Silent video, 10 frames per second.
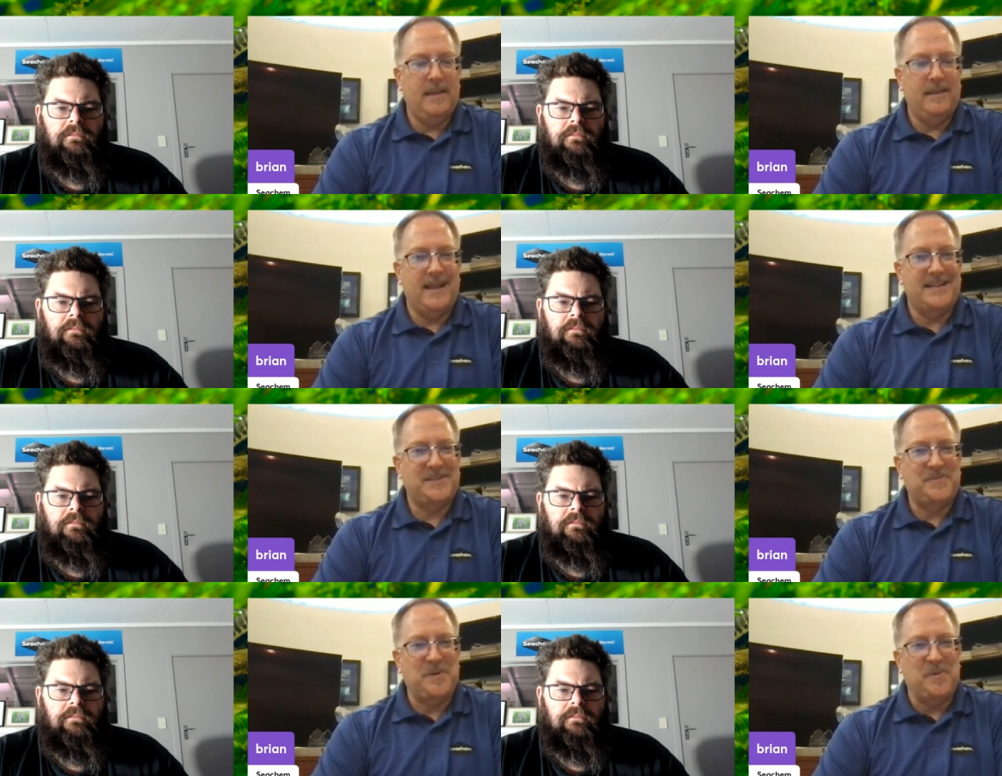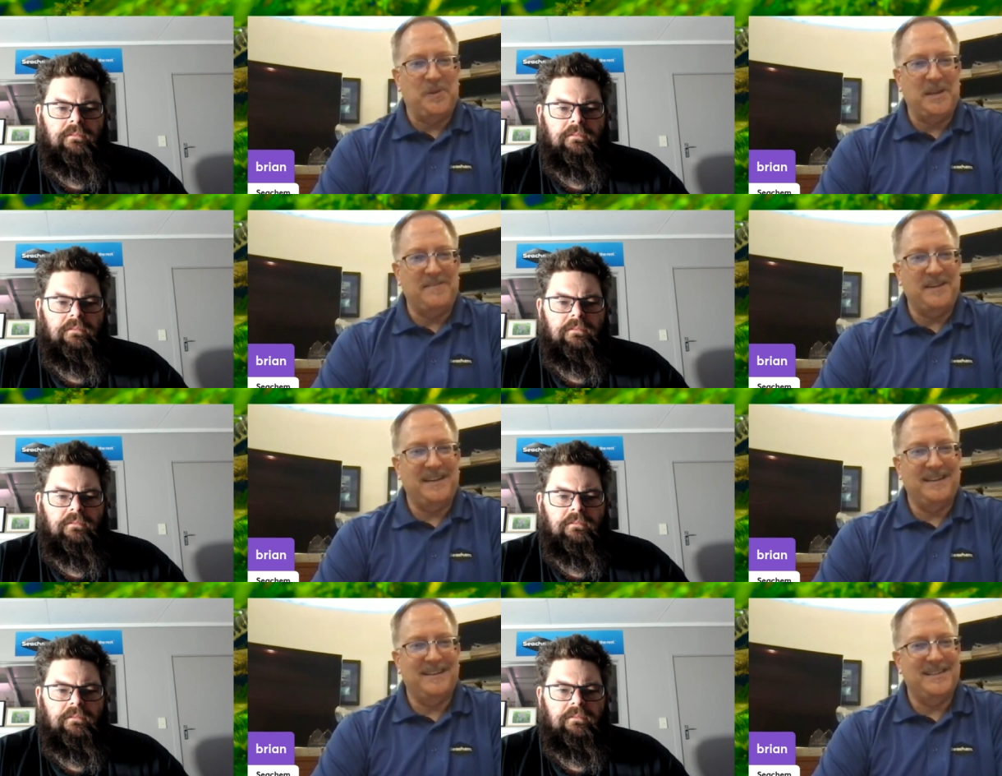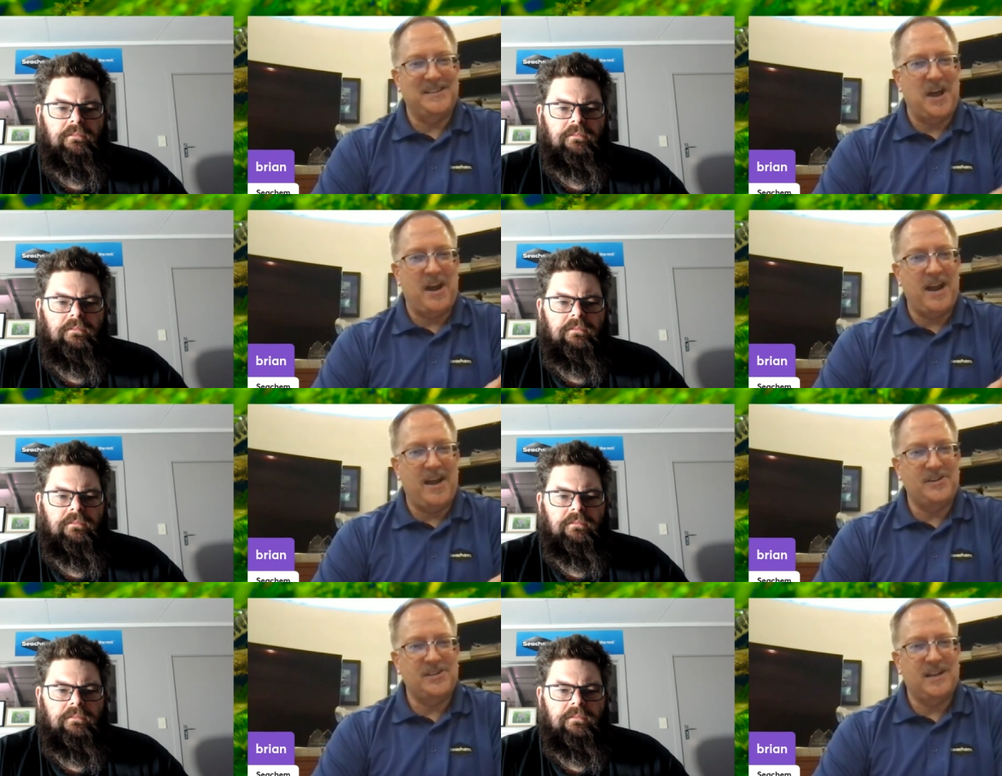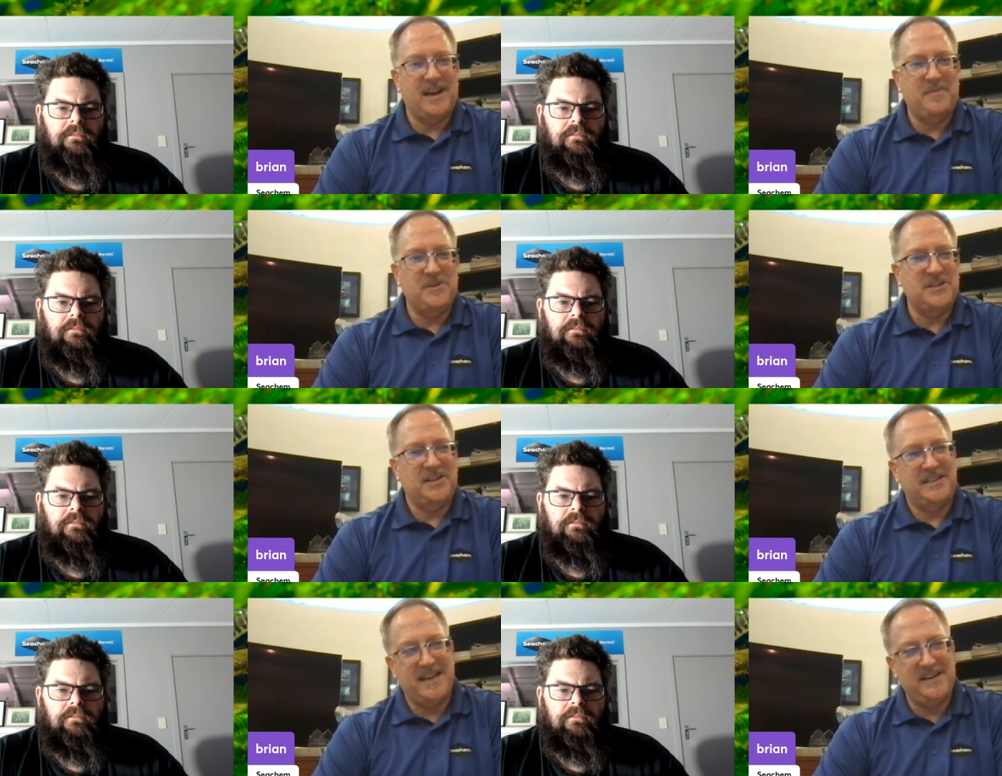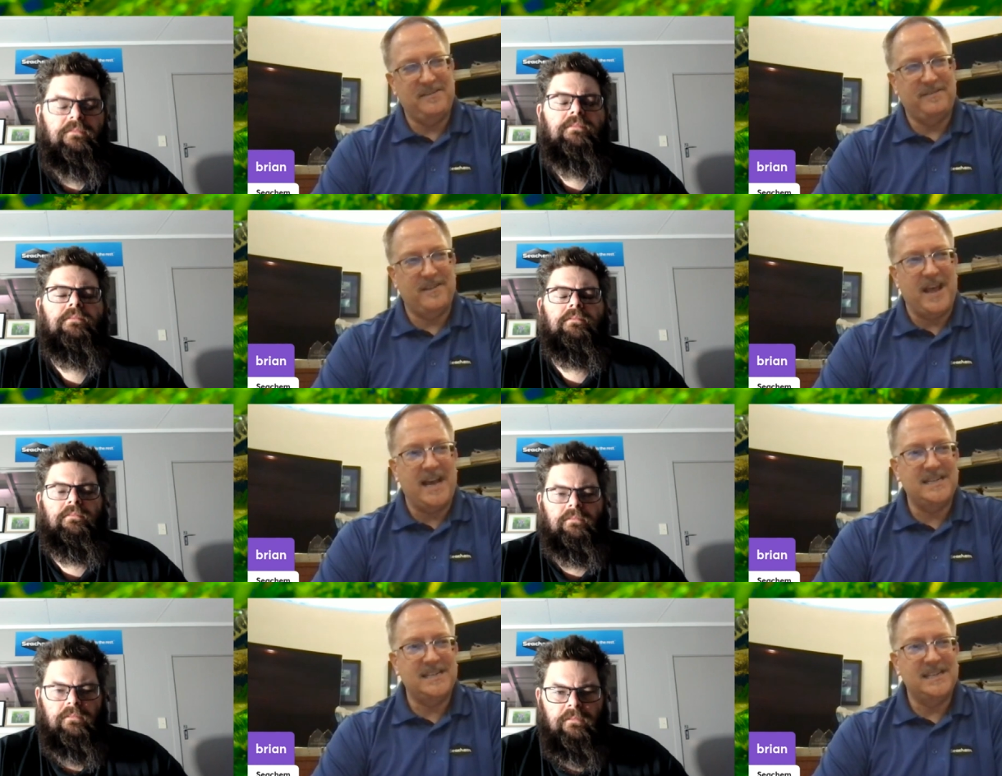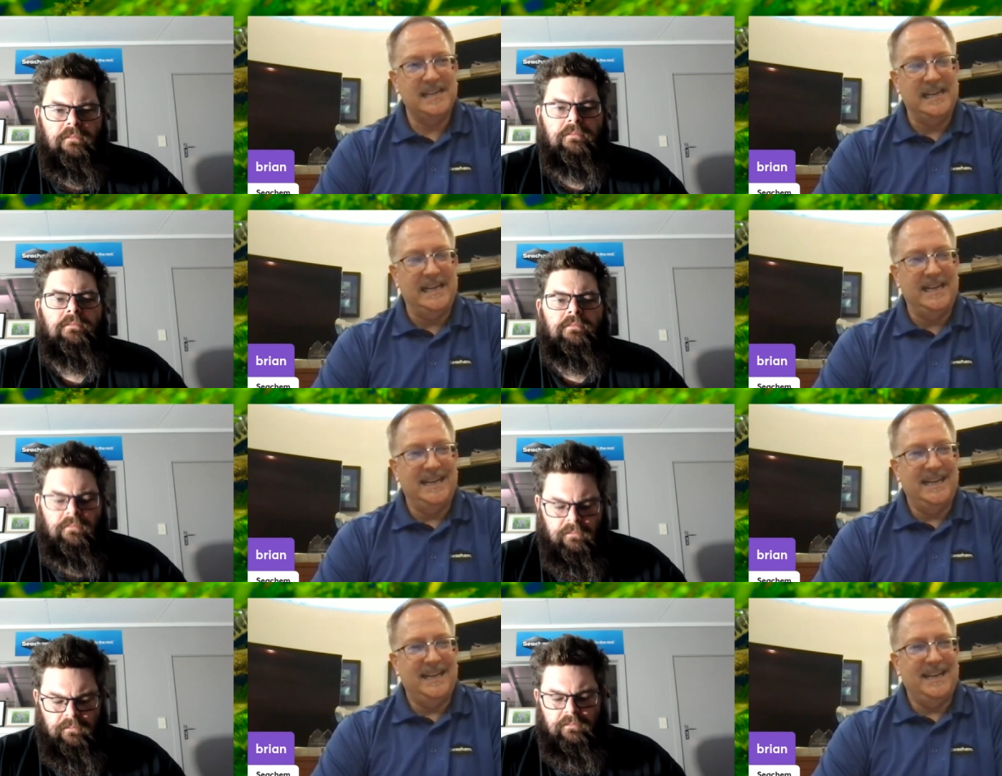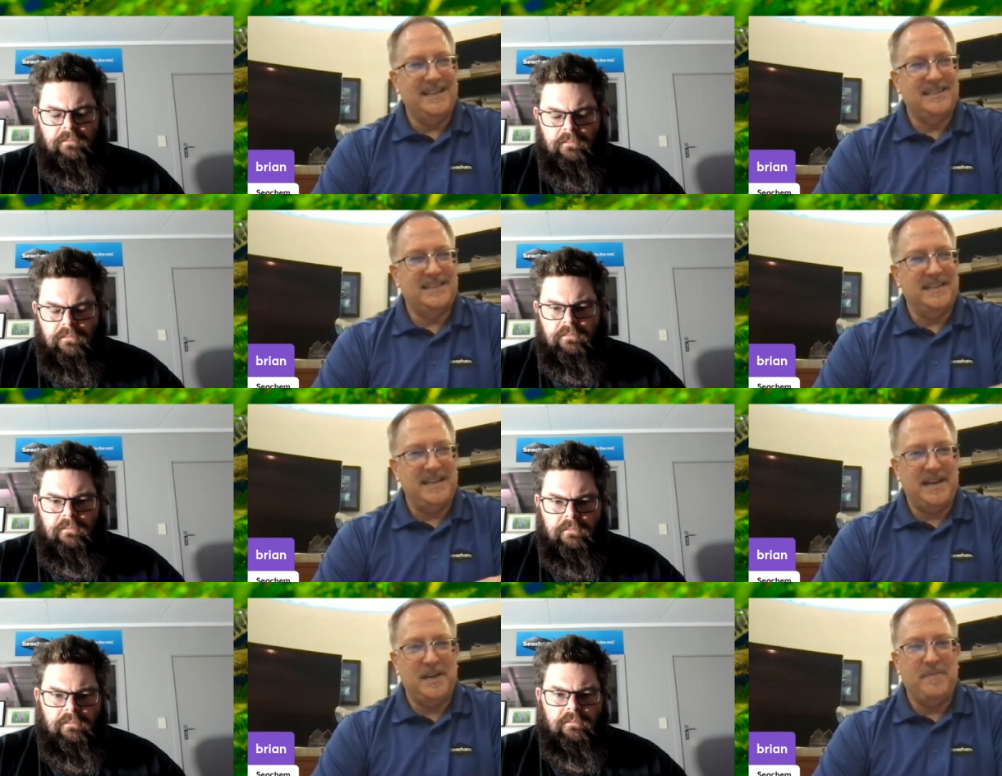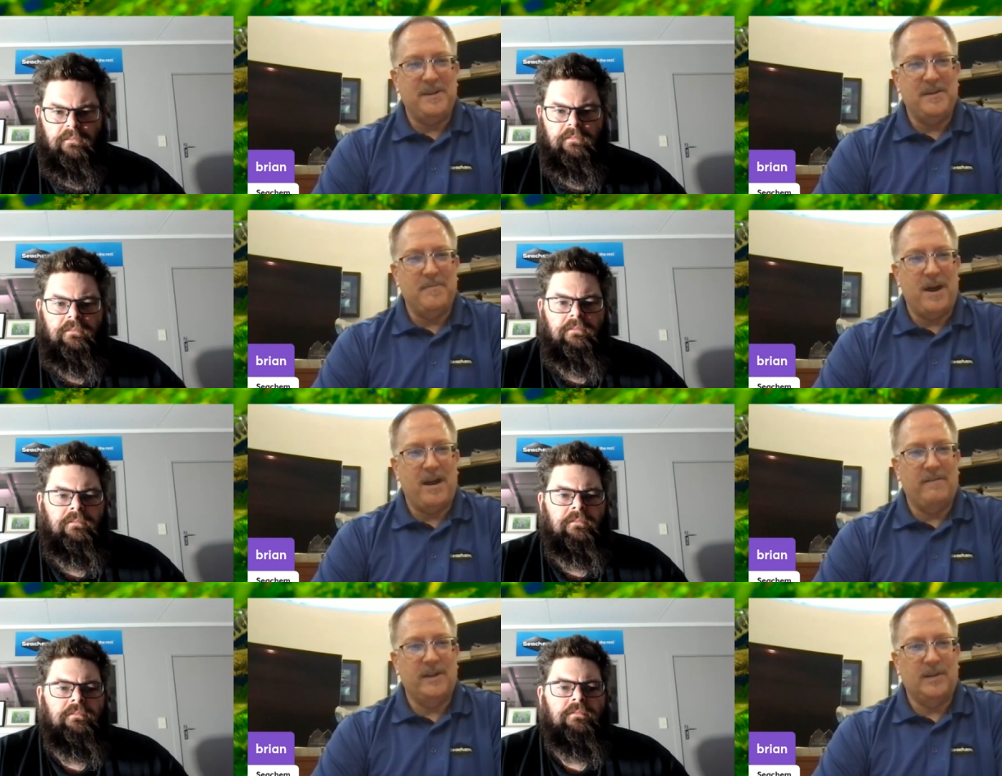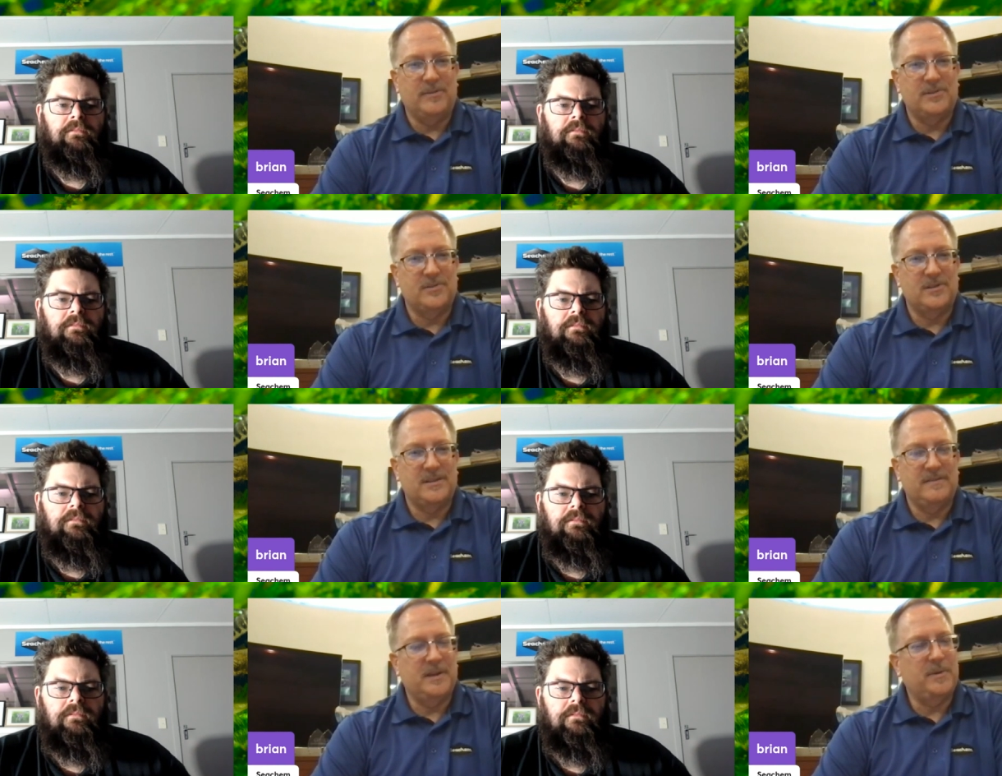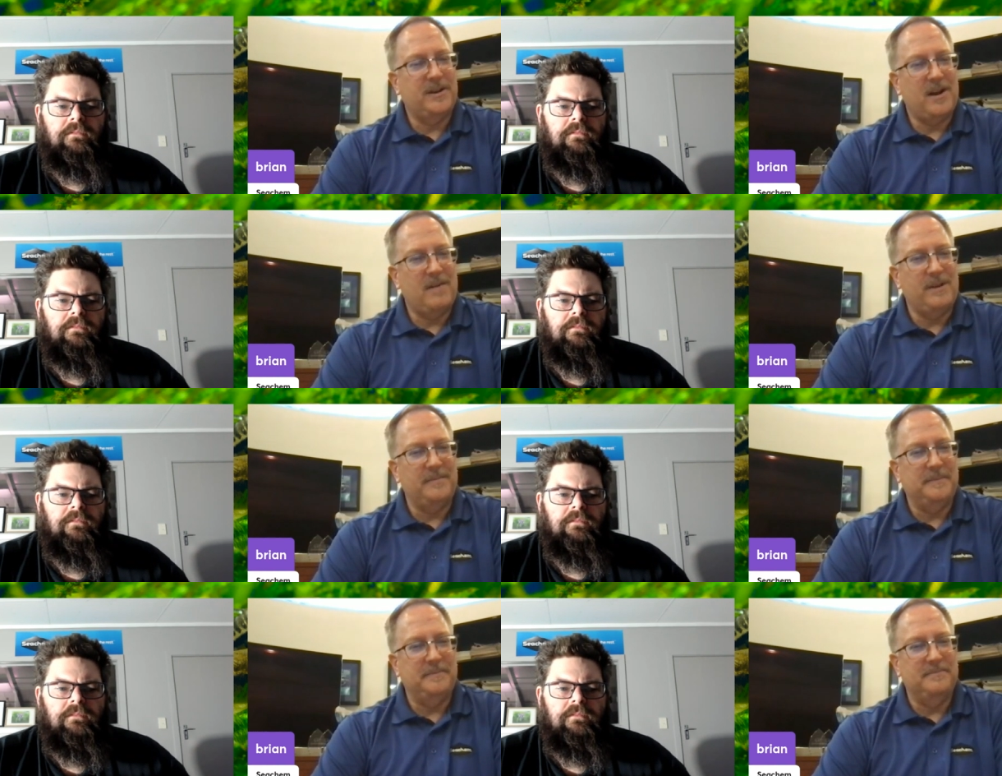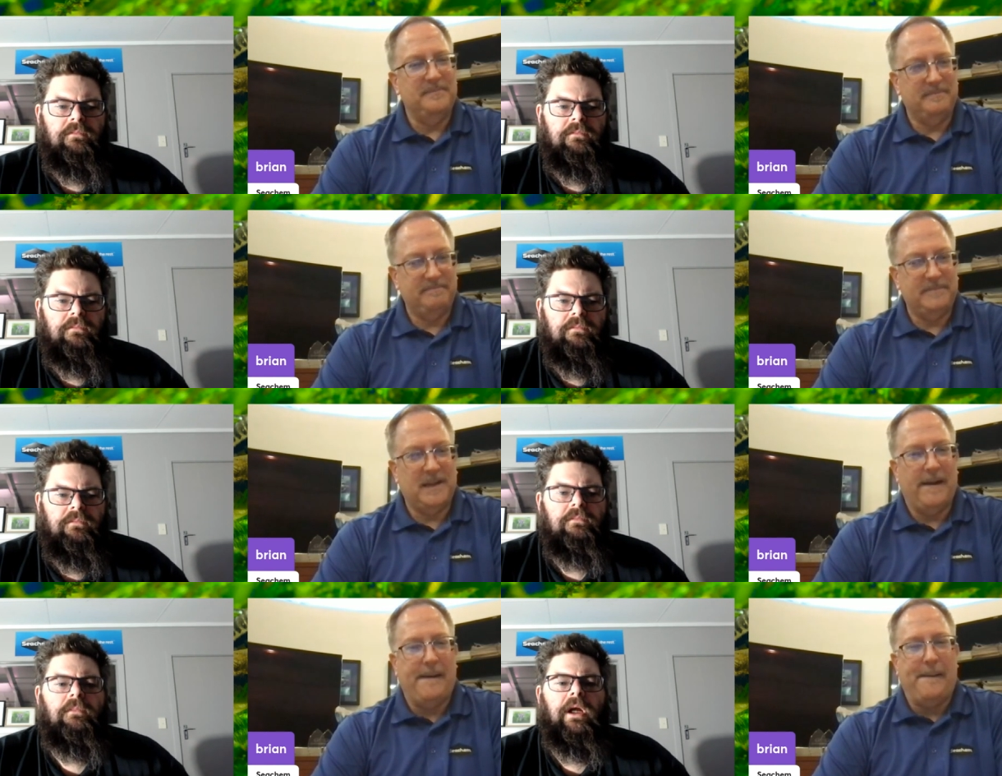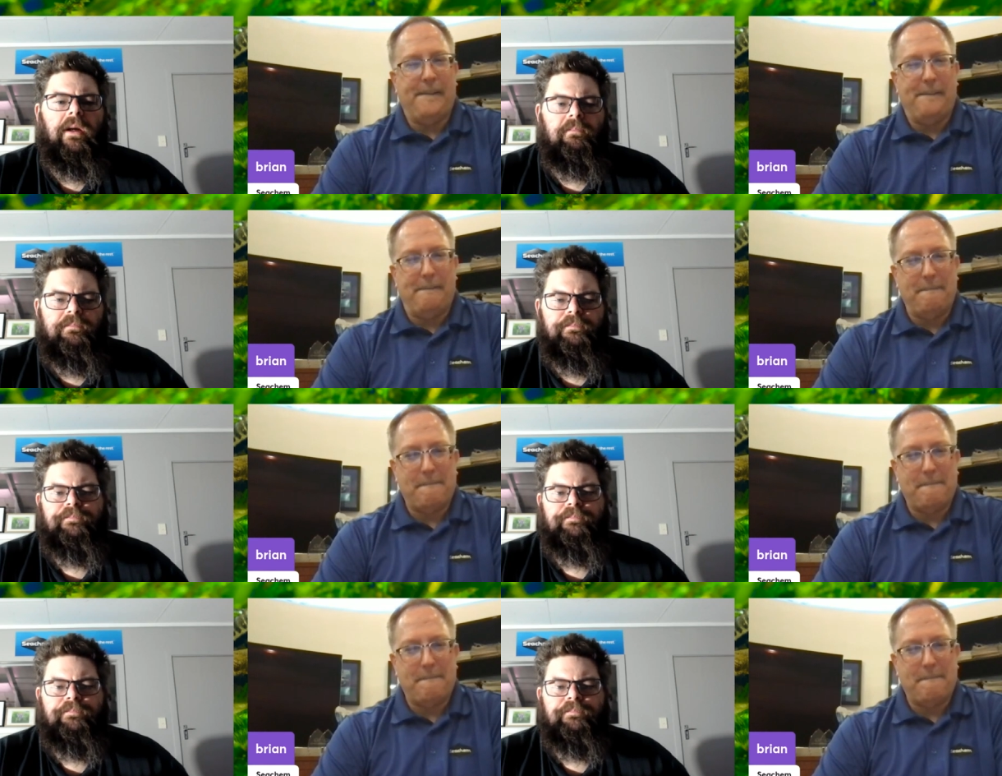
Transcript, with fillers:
Speaker 1: that's where we'll leave it. It's not an algicide, wasn't intended for that. It's intended to be a bioavailable source of liquid carbon. Um,